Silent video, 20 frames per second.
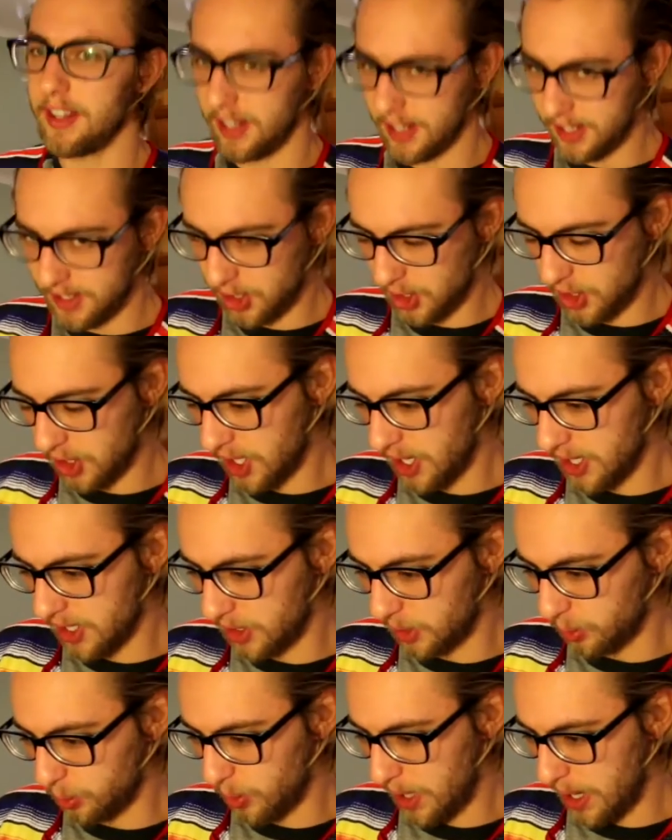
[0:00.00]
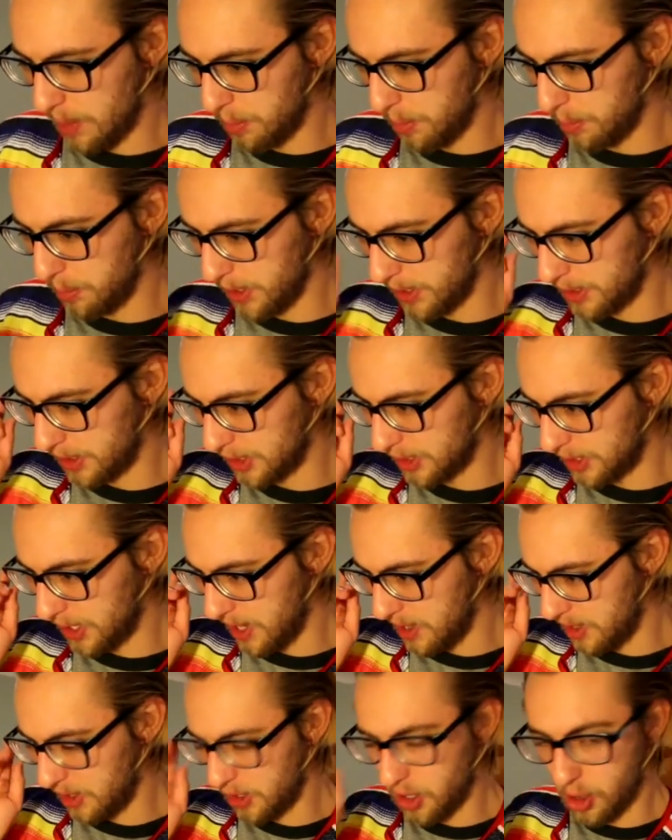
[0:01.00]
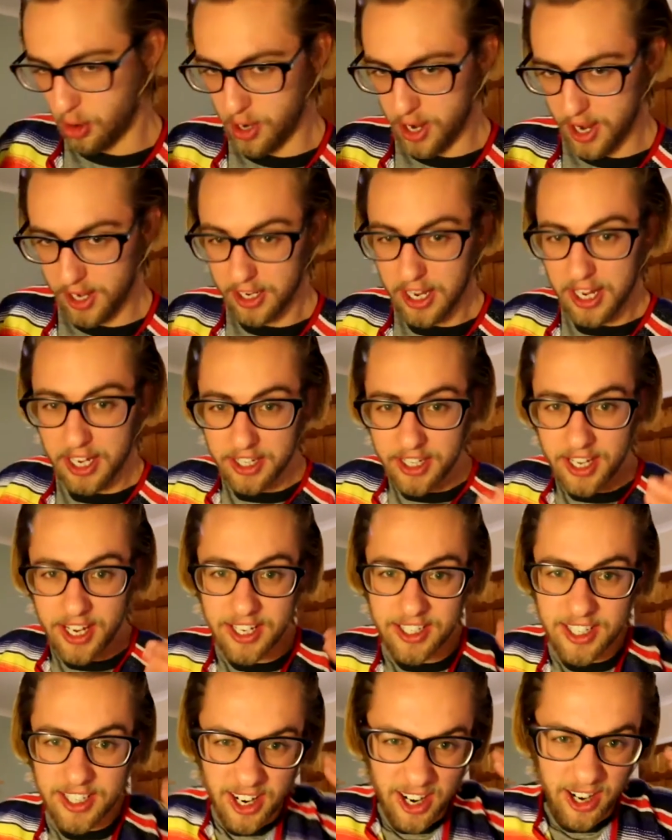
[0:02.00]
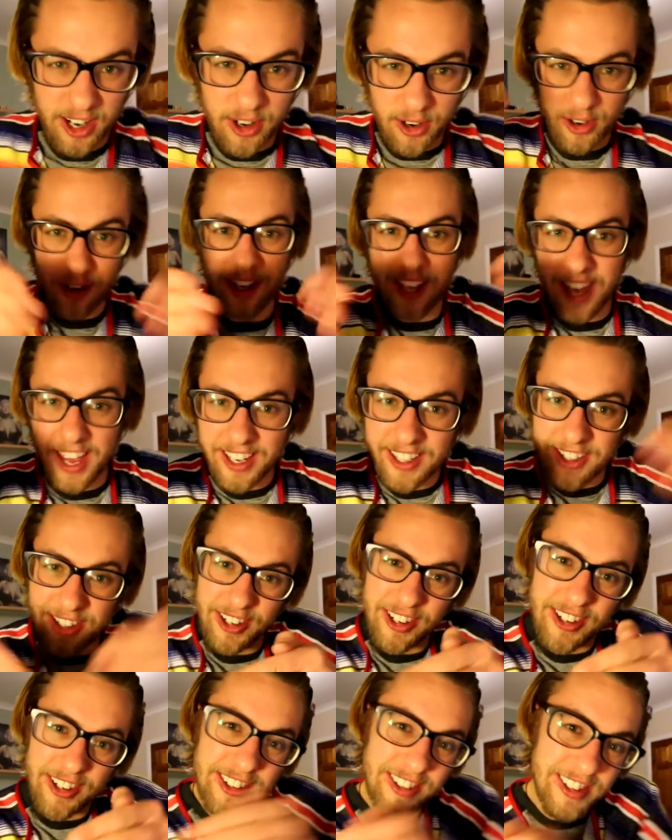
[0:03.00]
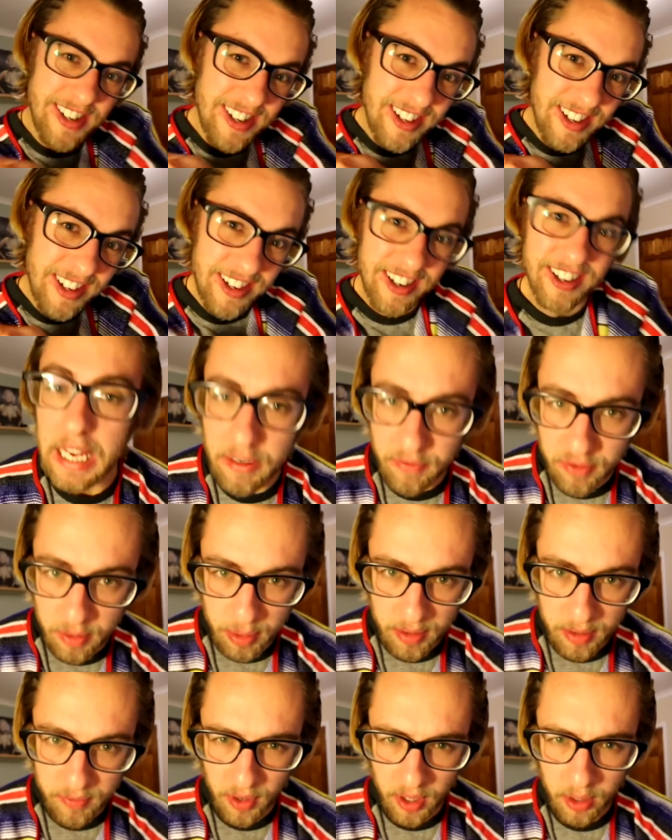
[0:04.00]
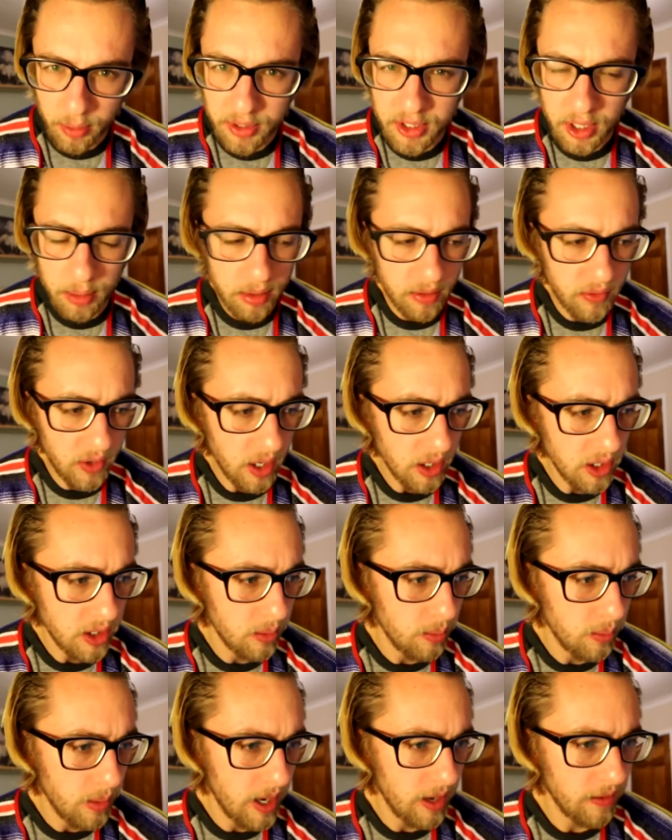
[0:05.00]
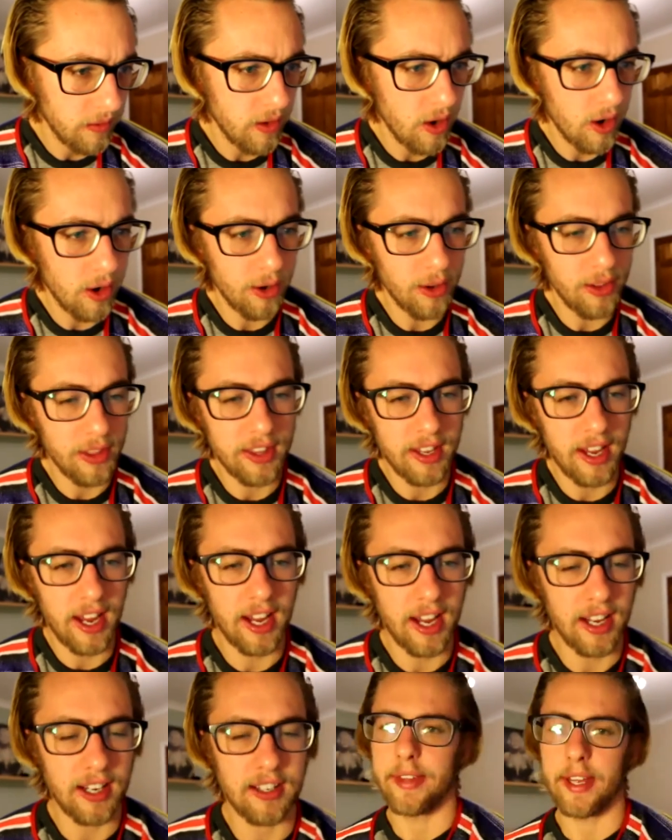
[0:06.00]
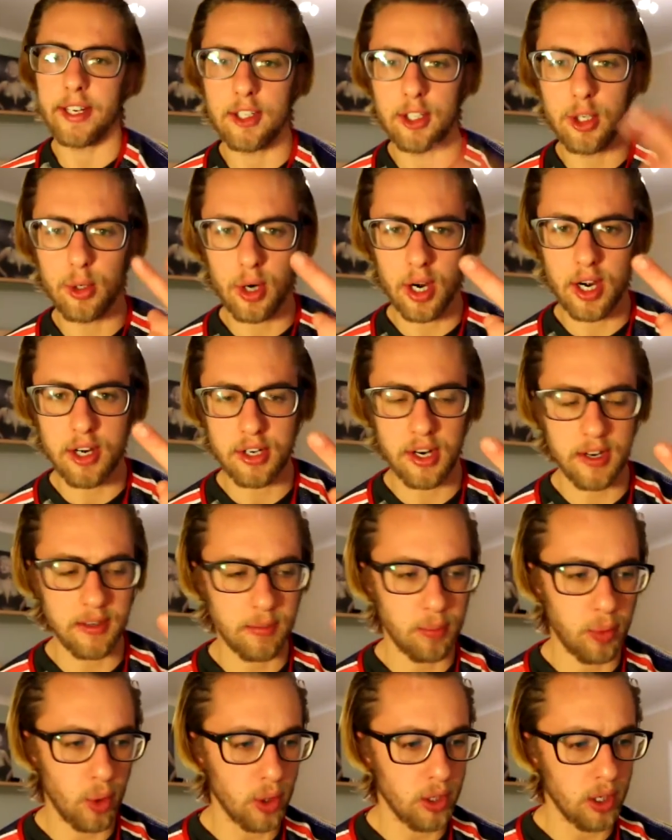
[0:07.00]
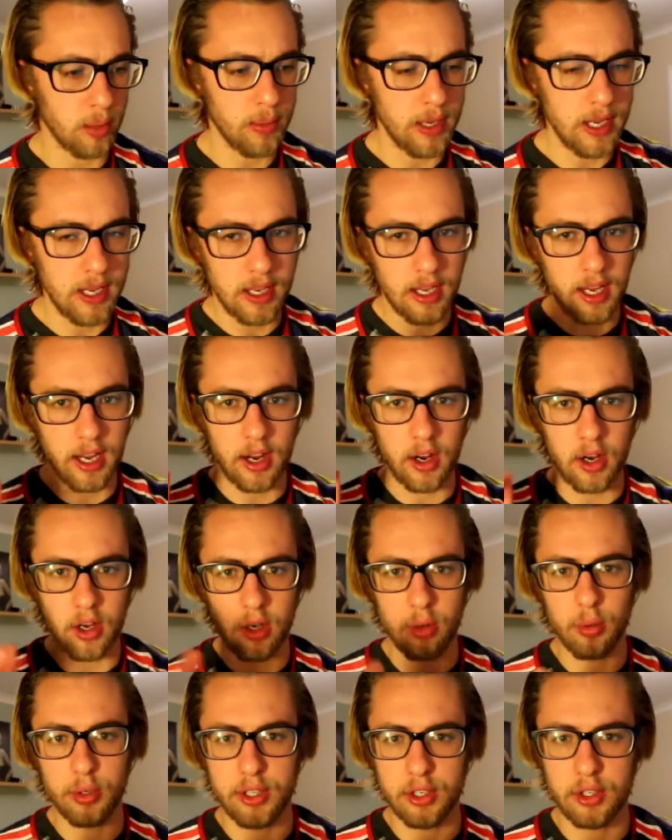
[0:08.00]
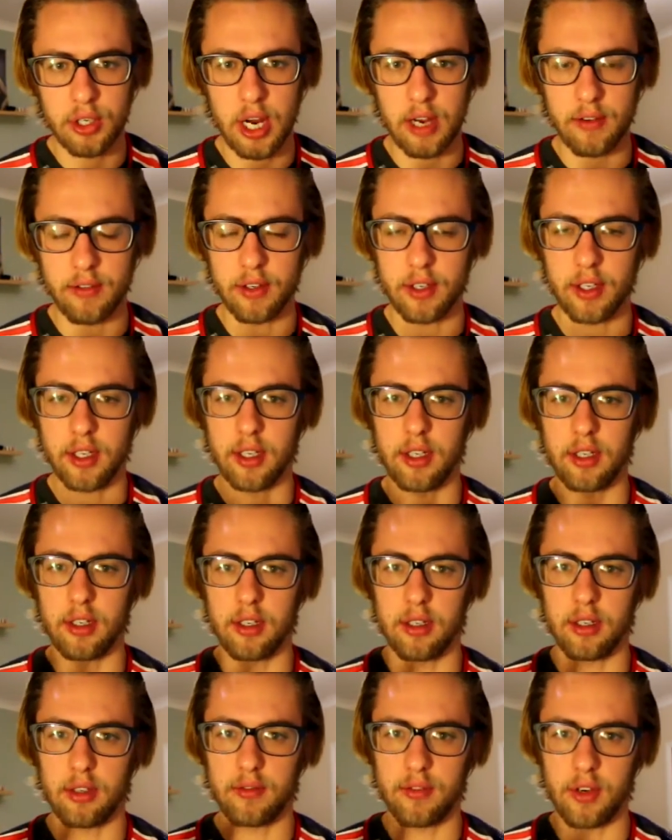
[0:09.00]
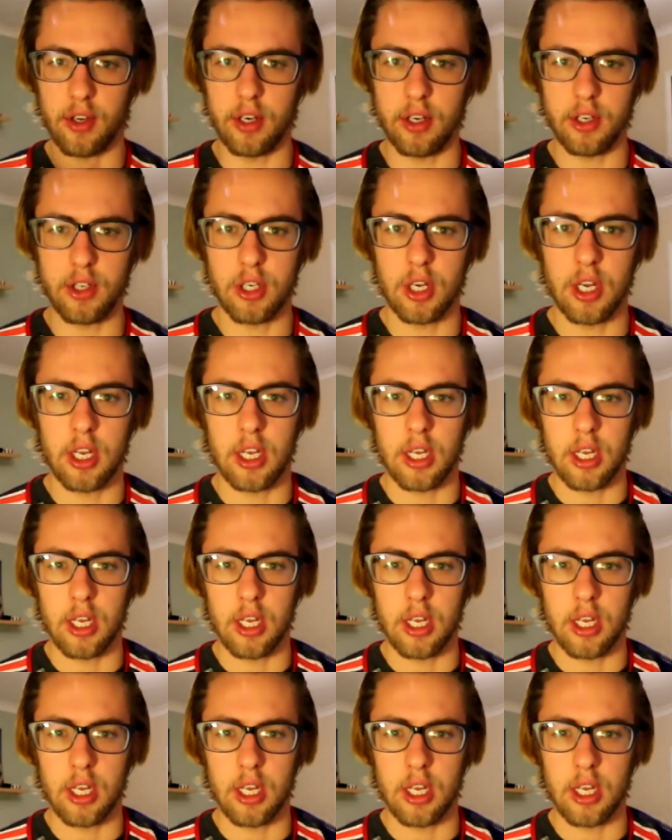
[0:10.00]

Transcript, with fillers: things are starting to wrap up, things are starting to go ahead, things are gonna get done did. If you've been following some of the vlogs, you may have known that, that two hard drives broke on me, all with the traveling footage.